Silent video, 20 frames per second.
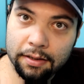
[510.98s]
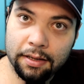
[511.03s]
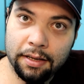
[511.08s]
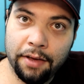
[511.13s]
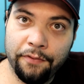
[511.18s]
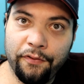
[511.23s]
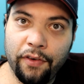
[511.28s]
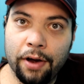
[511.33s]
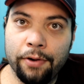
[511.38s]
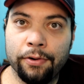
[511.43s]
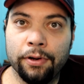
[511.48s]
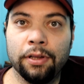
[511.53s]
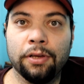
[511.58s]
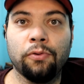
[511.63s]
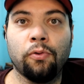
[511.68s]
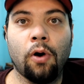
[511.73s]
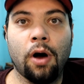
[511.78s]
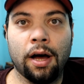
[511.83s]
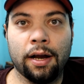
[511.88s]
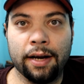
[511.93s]
If I really
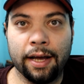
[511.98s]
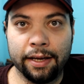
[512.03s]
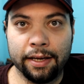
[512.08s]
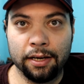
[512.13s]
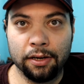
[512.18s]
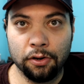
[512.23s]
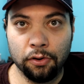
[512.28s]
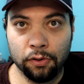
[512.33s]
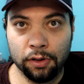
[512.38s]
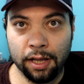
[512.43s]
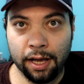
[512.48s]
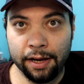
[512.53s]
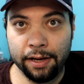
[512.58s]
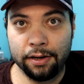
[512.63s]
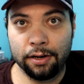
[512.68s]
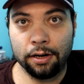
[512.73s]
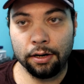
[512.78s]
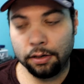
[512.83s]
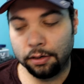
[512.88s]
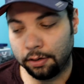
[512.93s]
want, I could go
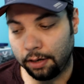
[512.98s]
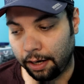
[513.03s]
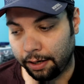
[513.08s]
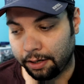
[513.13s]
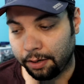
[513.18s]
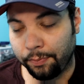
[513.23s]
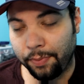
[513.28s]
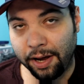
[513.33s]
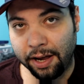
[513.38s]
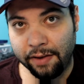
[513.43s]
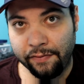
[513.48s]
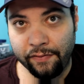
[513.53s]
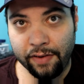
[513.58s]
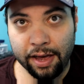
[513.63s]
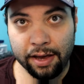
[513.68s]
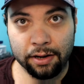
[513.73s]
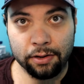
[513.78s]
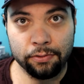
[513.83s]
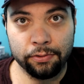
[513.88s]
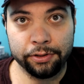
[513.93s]
lighter. I could buy a
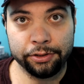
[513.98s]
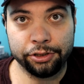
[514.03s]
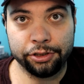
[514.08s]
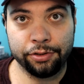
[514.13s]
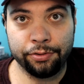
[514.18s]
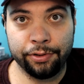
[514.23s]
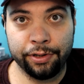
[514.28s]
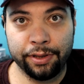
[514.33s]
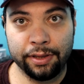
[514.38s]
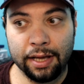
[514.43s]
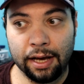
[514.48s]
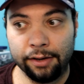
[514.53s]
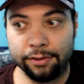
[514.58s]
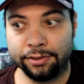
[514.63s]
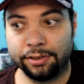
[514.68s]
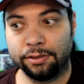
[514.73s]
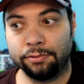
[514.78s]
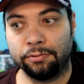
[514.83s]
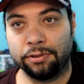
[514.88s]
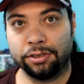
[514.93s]
Vanquish
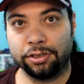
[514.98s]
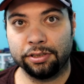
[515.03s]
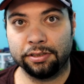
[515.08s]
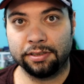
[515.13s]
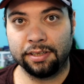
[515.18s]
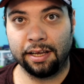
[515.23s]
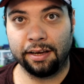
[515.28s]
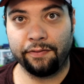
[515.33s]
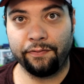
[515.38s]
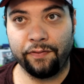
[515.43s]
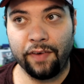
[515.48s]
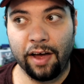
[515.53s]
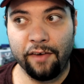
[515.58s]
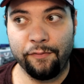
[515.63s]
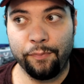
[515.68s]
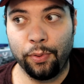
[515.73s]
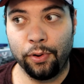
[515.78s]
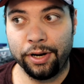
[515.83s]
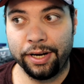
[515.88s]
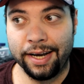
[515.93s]
3000, which is like
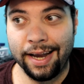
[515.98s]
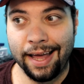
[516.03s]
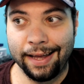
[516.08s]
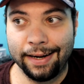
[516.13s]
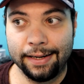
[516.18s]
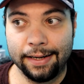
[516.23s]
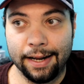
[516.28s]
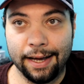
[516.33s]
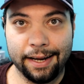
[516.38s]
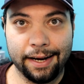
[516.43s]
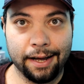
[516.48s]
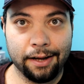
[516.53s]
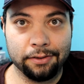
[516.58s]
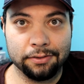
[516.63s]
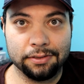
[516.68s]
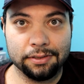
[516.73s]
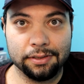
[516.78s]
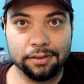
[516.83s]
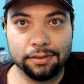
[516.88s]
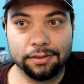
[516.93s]
5.99
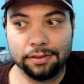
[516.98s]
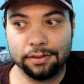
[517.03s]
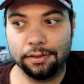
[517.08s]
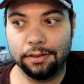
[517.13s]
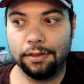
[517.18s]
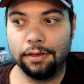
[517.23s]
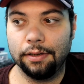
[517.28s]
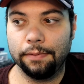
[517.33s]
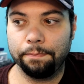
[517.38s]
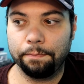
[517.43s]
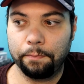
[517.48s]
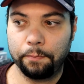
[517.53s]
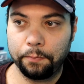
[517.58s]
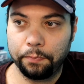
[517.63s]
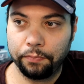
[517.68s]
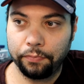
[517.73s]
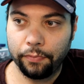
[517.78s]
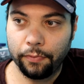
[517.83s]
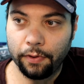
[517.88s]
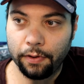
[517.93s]
ounces,
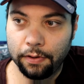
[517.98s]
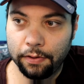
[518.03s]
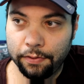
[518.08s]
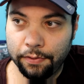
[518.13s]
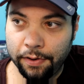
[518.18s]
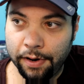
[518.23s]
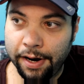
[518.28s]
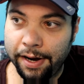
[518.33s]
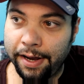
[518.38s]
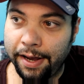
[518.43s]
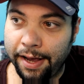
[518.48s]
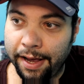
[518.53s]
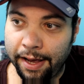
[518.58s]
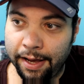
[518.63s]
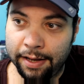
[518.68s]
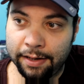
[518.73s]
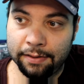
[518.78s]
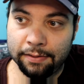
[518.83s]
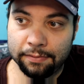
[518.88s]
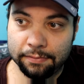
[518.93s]
right?
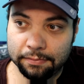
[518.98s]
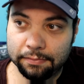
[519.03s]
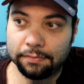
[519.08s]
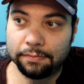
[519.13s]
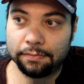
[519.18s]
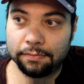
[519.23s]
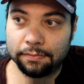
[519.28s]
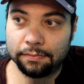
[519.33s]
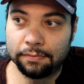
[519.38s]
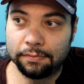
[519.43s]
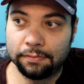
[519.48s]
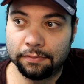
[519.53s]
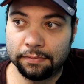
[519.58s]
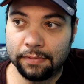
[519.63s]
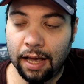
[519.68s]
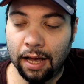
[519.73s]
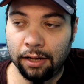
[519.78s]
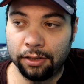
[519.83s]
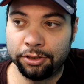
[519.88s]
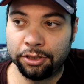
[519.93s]
And
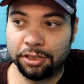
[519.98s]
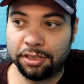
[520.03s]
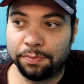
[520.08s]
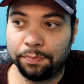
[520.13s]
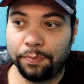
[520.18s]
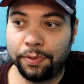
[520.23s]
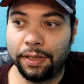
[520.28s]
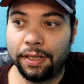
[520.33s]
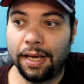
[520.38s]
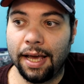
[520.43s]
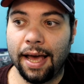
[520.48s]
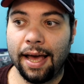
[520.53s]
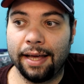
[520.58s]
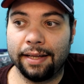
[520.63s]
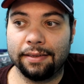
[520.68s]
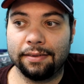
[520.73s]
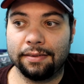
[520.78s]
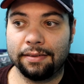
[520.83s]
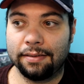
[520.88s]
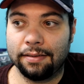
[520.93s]
I'll just be
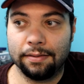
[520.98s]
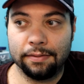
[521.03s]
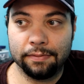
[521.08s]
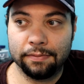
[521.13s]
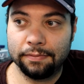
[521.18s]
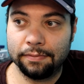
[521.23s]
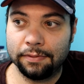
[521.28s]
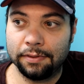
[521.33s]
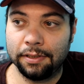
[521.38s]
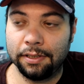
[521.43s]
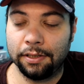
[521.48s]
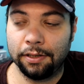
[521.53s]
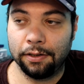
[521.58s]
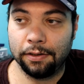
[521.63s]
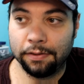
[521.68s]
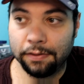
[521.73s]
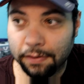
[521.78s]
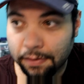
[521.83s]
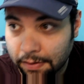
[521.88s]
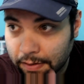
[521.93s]
at, you know,